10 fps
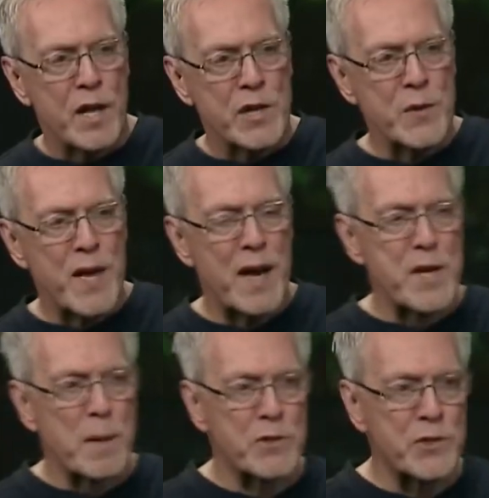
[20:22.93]
You have
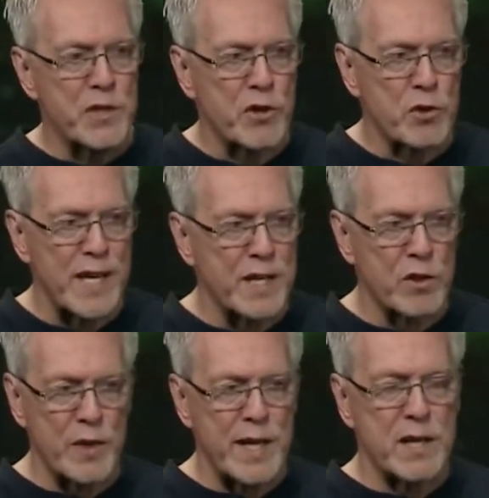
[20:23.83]
the opportunity to create a
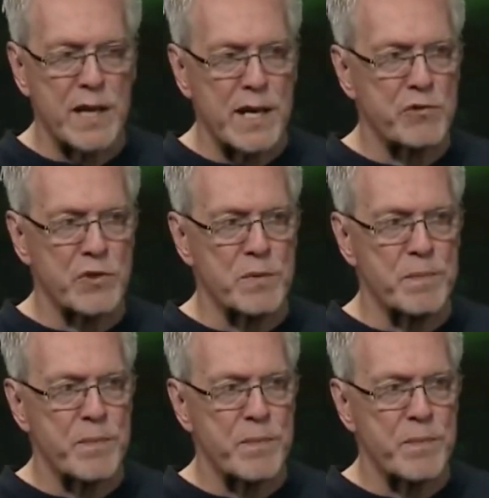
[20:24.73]
great classroom.